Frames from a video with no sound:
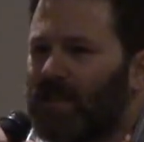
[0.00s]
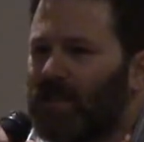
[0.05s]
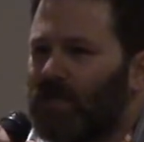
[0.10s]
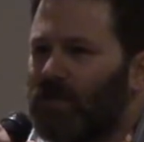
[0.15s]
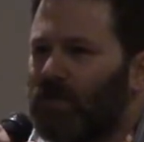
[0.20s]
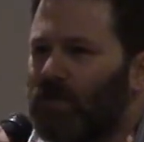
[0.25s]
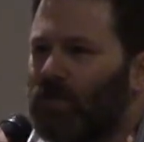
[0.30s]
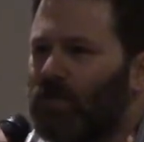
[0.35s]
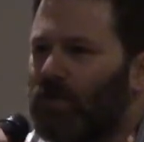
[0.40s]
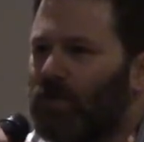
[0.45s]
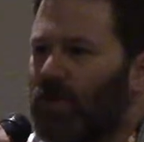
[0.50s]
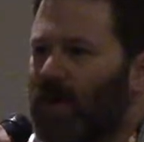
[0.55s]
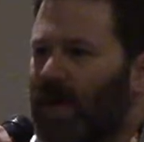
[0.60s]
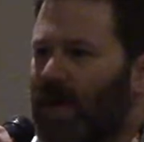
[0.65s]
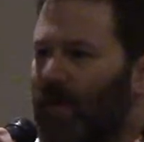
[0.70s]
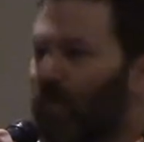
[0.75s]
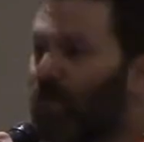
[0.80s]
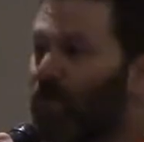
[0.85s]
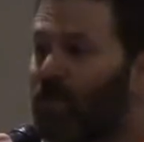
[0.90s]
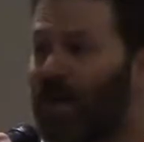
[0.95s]
to
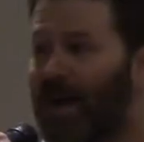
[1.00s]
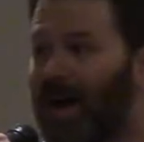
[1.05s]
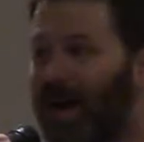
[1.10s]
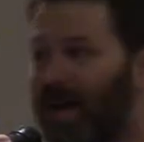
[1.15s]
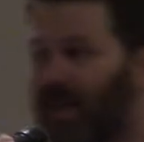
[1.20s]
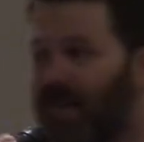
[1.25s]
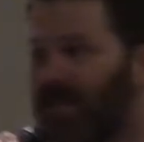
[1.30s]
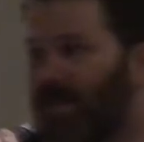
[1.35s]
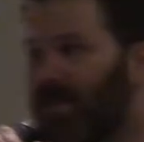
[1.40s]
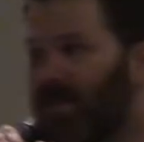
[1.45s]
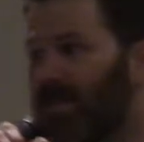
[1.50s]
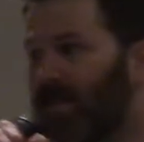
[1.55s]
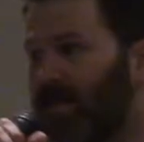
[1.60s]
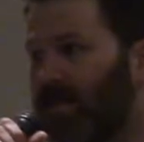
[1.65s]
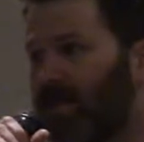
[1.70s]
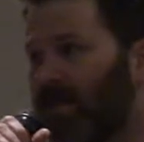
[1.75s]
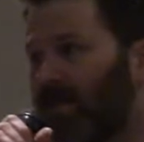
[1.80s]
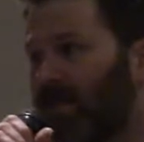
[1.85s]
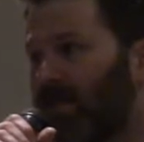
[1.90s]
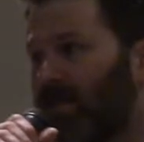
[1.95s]
improvise